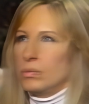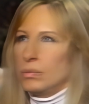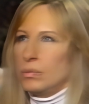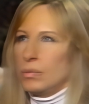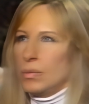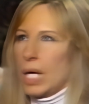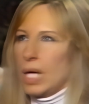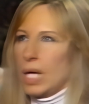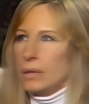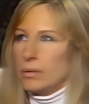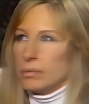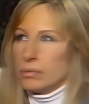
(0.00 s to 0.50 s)

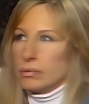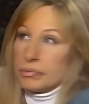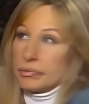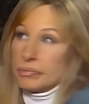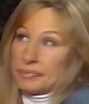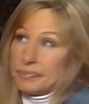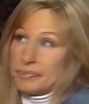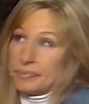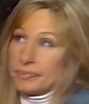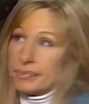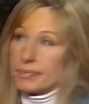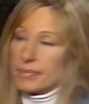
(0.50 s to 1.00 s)
Well,
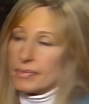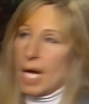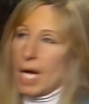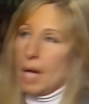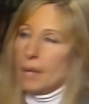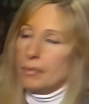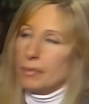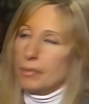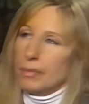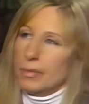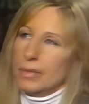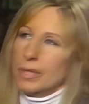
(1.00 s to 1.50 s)

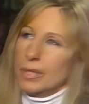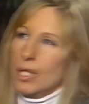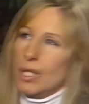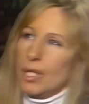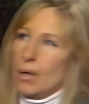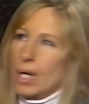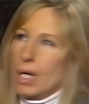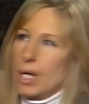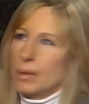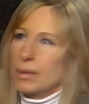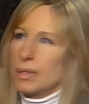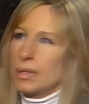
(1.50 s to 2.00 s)
um, you
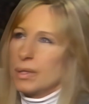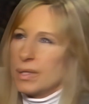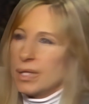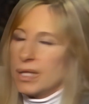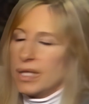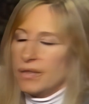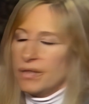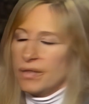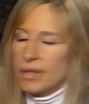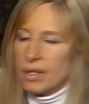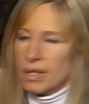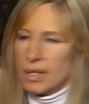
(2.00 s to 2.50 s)
know, I was
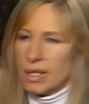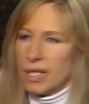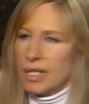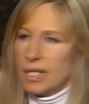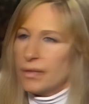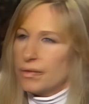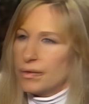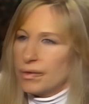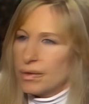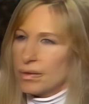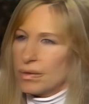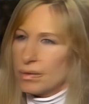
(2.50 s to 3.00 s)
given a
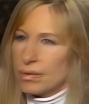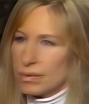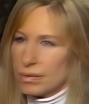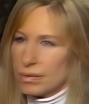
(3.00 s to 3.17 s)
gift.